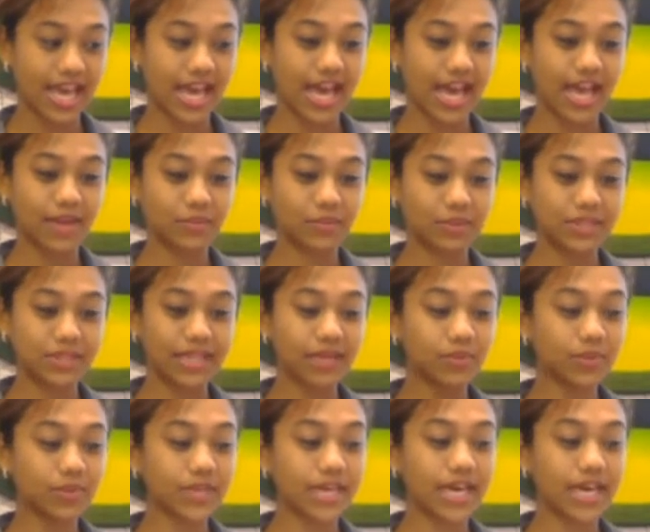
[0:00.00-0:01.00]
And with
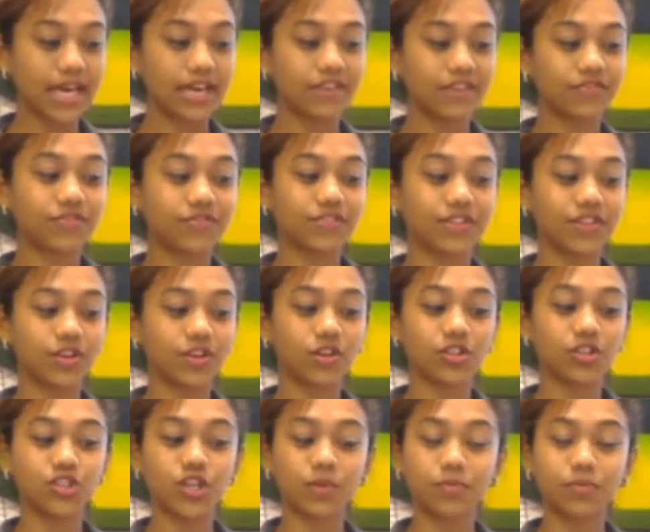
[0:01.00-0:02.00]
that, we have the All
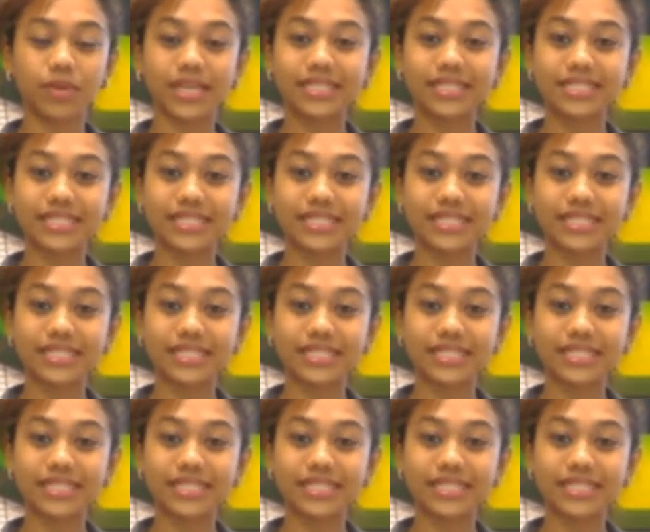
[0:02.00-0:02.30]
Share Price